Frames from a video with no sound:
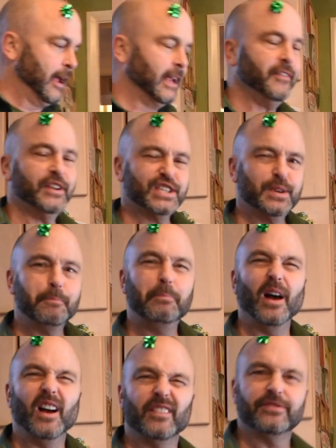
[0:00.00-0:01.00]
Give it some
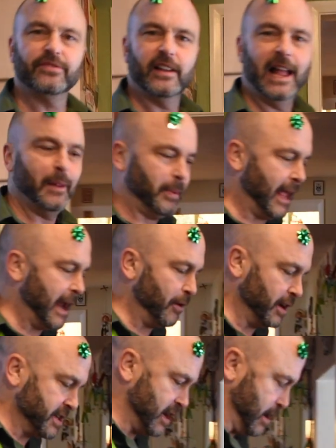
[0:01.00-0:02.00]
puff, help air
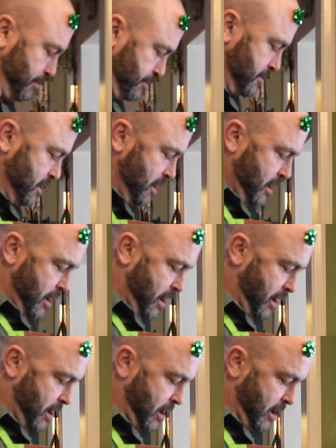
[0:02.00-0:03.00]
it up.
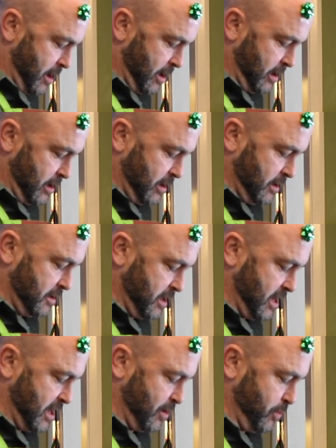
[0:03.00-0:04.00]

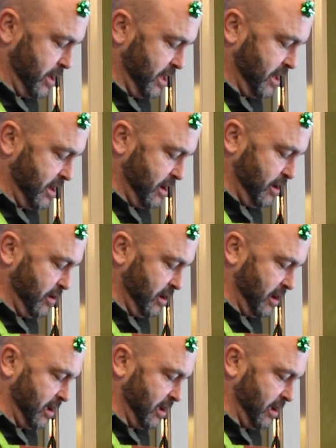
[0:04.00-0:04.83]
There we go.